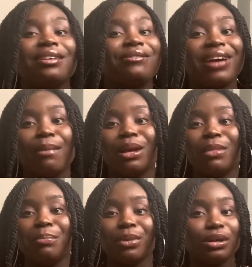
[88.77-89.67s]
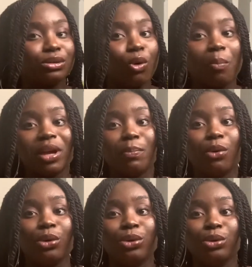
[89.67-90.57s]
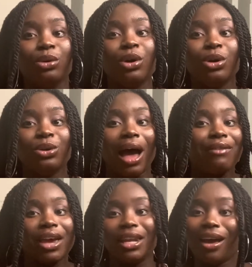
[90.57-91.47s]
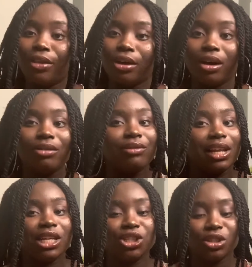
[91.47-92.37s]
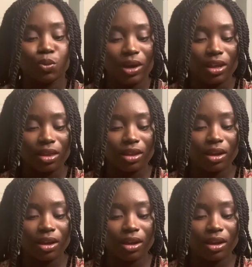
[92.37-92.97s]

family members, or people who you have any other relations with.